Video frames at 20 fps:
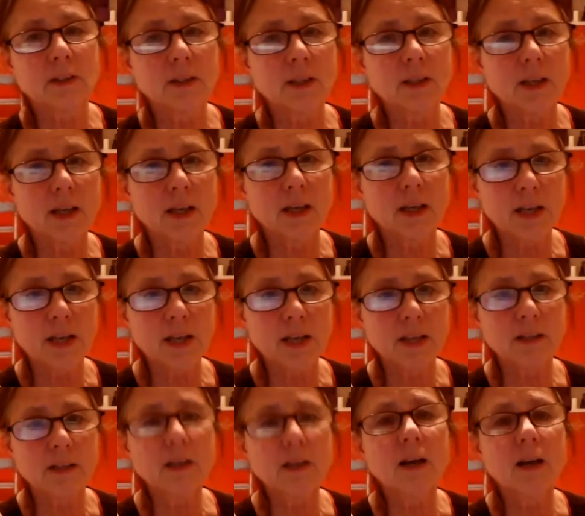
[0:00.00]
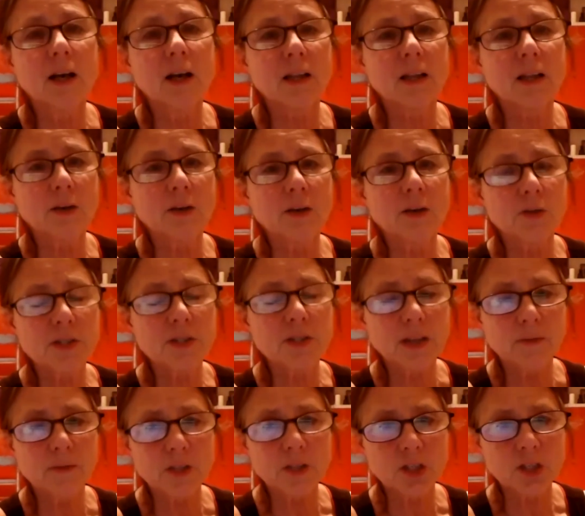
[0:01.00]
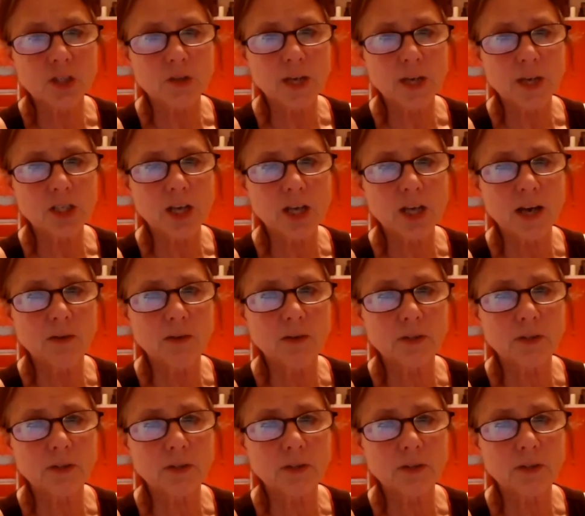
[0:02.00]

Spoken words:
And then allow yourself to stretch out.